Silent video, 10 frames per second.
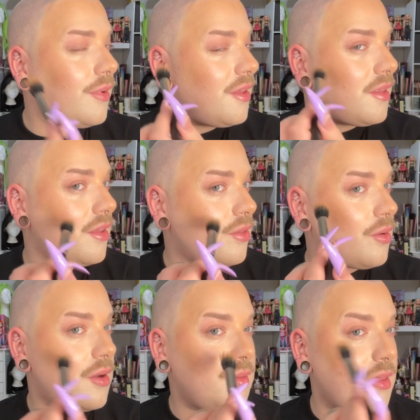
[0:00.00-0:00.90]
and then
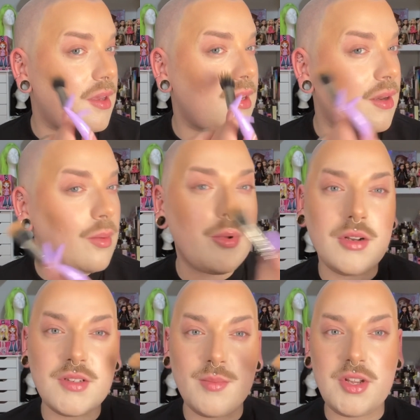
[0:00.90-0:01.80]
throughout the inner parts of my